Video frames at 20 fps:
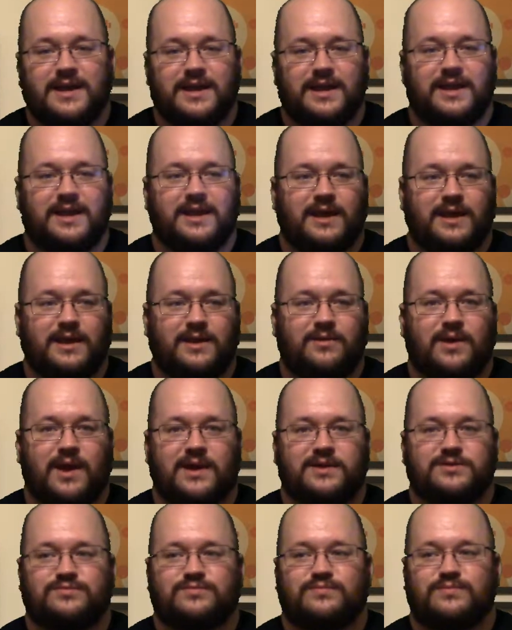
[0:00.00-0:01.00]
He
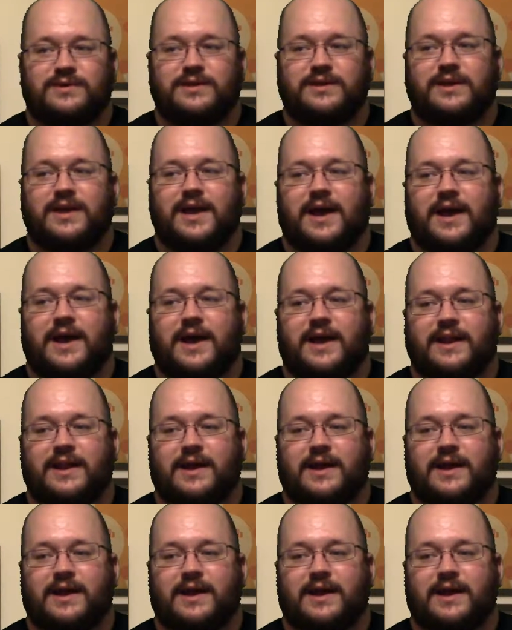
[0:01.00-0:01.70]
has really had